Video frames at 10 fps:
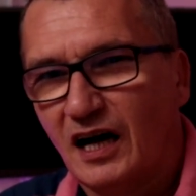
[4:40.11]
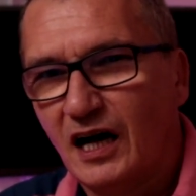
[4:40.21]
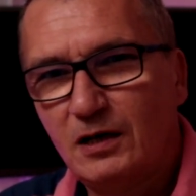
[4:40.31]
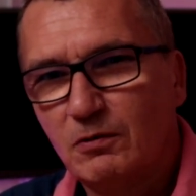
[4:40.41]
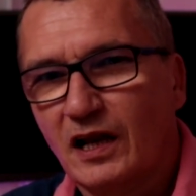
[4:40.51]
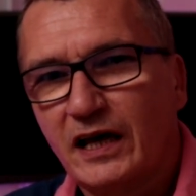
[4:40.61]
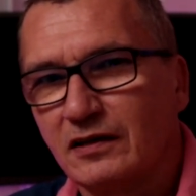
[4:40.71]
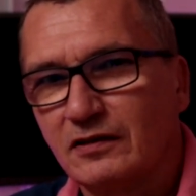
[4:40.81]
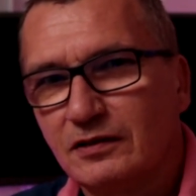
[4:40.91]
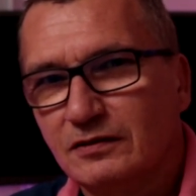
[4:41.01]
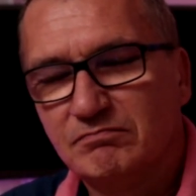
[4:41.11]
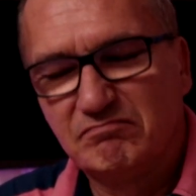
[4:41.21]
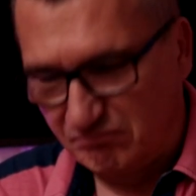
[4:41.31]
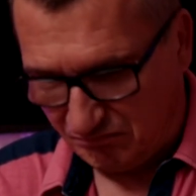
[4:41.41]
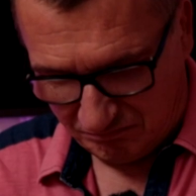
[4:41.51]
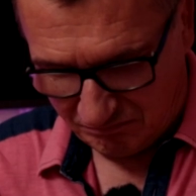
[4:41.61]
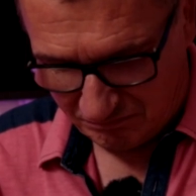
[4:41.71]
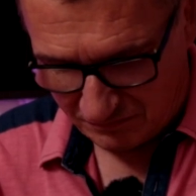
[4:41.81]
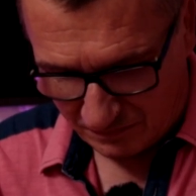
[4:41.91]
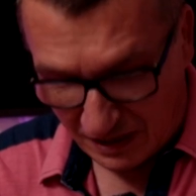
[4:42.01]
I don't like it.
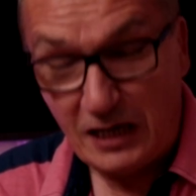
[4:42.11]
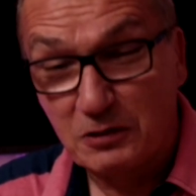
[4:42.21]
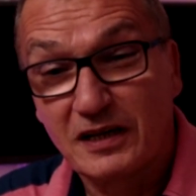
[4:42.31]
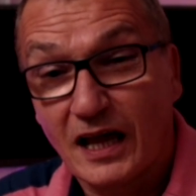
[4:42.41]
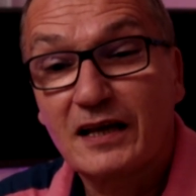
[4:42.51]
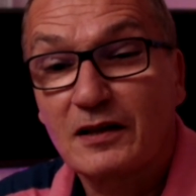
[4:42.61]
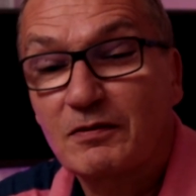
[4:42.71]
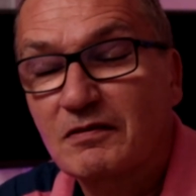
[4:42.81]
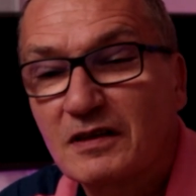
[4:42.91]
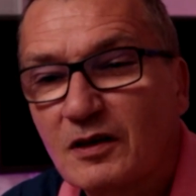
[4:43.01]
I don't like it,